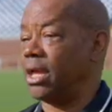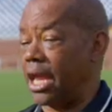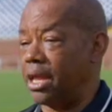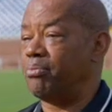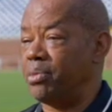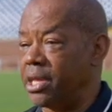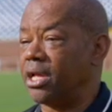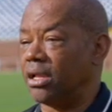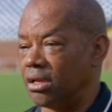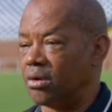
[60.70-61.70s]
a
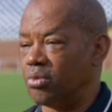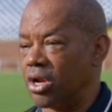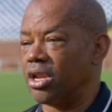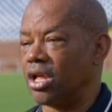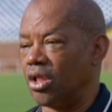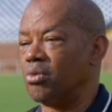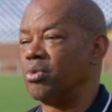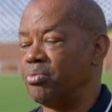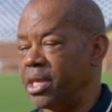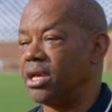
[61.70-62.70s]
big club, one of the
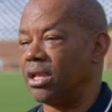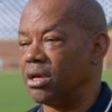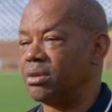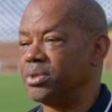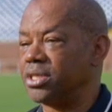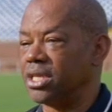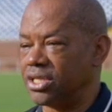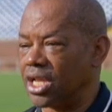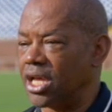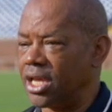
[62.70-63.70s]
global big clubs,
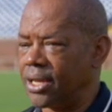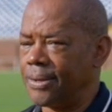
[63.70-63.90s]
is like.